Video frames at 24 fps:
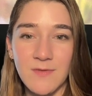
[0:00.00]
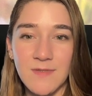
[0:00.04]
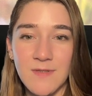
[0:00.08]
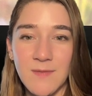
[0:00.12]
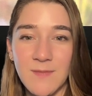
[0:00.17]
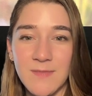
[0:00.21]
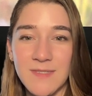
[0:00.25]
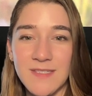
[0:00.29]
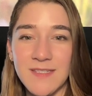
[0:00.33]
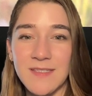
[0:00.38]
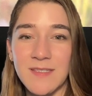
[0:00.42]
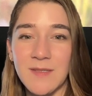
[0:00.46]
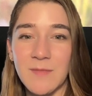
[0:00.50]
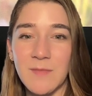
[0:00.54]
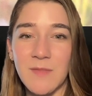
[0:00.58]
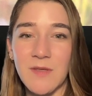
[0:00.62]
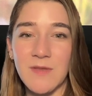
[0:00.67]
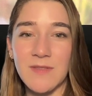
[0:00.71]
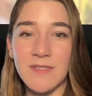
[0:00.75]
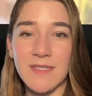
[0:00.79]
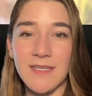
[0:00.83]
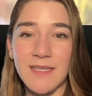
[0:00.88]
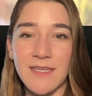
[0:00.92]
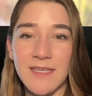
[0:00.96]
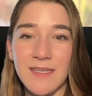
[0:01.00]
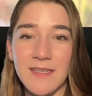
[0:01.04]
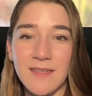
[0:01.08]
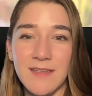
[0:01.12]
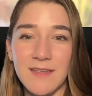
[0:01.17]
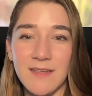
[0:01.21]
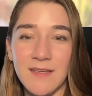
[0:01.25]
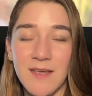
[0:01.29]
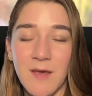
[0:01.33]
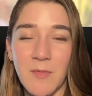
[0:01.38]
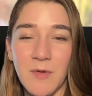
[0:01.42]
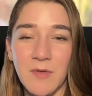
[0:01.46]
Oh, someone says the music
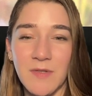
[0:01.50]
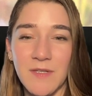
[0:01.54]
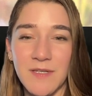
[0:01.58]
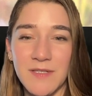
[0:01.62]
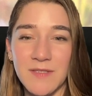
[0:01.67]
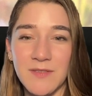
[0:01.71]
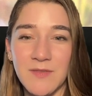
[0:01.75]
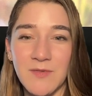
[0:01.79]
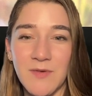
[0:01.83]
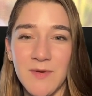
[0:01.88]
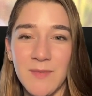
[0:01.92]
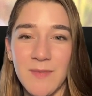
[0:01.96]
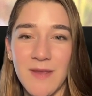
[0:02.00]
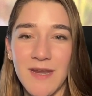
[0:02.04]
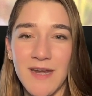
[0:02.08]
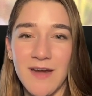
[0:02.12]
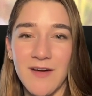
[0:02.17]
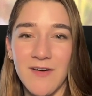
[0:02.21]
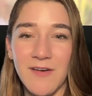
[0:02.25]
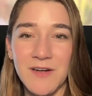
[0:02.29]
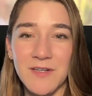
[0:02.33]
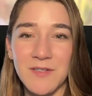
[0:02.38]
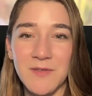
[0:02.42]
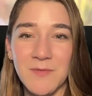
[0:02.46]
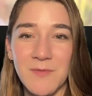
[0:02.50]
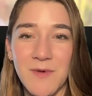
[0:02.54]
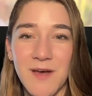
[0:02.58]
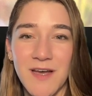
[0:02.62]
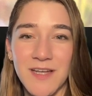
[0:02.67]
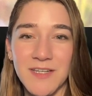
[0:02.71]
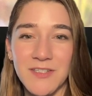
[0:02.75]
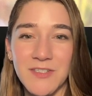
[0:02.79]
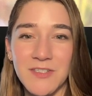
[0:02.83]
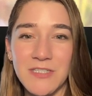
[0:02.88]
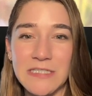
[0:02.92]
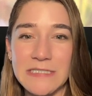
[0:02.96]
in Couple Next Door made it hard to
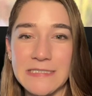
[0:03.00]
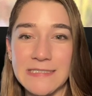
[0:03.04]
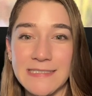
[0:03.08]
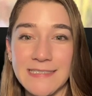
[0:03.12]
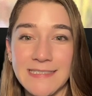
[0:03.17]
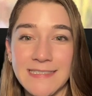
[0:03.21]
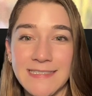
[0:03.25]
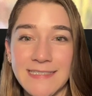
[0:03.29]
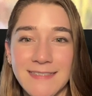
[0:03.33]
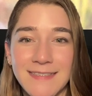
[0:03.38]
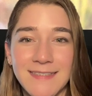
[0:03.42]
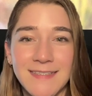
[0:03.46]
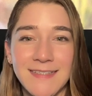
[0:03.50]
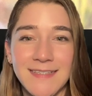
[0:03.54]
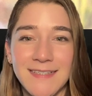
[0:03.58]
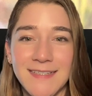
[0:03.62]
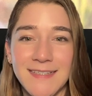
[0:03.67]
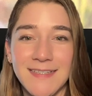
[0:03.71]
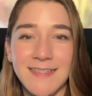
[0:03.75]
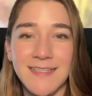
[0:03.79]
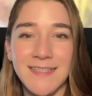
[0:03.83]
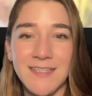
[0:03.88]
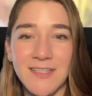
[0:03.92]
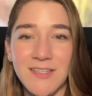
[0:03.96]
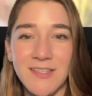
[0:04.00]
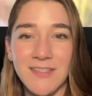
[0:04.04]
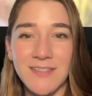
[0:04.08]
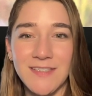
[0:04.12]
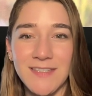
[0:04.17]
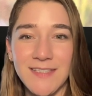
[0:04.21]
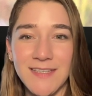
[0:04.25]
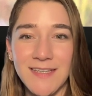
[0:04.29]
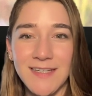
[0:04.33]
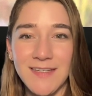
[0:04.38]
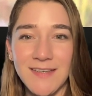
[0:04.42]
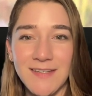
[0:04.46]
watch.
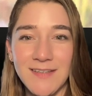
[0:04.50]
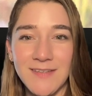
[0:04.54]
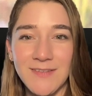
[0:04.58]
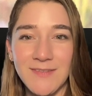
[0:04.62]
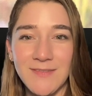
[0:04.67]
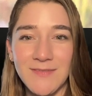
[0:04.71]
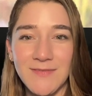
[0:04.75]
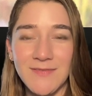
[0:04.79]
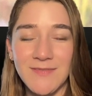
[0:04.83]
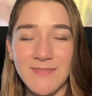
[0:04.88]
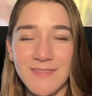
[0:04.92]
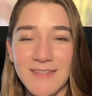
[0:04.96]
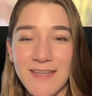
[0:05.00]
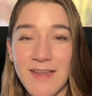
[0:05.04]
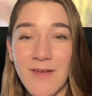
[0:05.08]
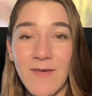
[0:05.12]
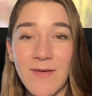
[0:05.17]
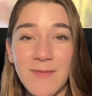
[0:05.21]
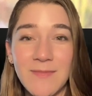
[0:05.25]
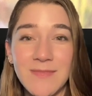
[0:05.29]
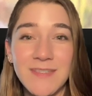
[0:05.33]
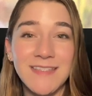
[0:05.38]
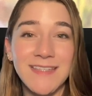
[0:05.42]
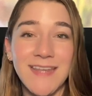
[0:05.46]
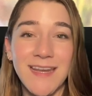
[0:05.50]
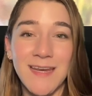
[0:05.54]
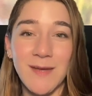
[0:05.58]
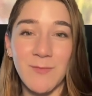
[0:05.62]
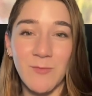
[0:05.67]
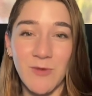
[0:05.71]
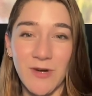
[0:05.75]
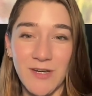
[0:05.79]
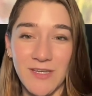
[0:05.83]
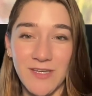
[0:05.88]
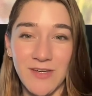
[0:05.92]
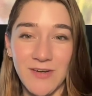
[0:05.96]
Good to know. Now I'm just
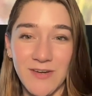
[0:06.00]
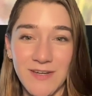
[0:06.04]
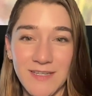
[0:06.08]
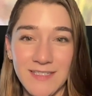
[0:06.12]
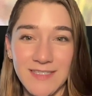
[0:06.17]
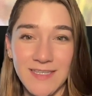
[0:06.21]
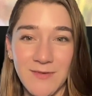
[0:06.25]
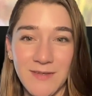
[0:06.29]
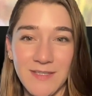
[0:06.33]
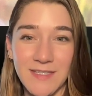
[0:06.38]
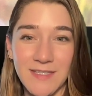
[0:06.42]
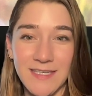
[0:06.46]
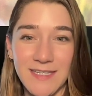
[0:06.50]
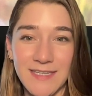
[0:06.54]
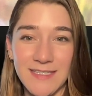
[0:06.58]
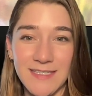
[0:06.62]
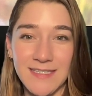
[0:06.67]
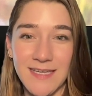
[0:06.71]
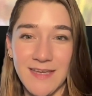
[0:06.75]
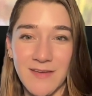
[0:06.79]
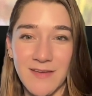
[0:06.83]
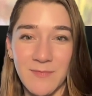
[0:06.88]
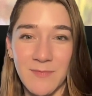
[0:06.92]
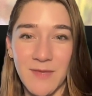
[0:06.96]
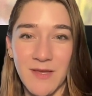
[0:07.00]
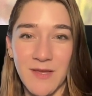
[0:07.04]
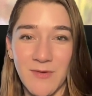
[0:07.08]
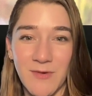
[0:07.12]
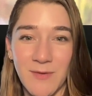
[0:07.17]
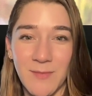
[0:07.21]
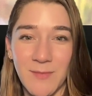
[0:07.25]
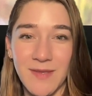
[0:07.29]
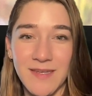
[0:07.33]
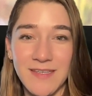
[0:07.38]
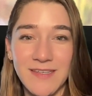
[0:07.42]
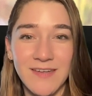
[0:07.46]
getting more curious. I really need to have
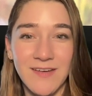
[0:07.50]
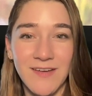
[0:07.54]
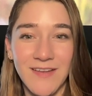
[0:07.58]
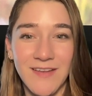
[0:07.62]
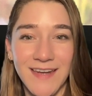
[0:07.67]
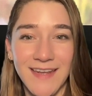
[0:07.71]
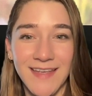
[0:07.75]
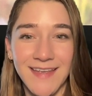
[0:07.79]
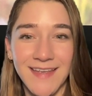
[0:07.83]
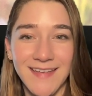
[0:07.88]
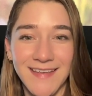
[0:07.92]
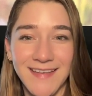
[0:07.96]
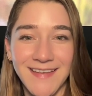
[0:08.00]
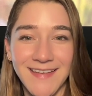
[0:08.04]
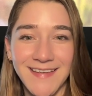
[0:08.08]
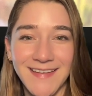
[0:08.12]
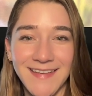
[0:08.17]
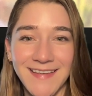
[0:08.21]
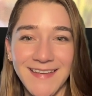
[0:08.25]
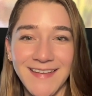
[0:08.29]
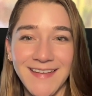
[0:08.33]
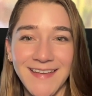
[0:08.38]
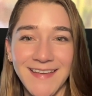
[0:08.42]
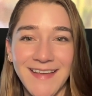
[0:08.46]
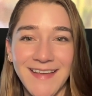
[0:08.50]
my own opinion on it.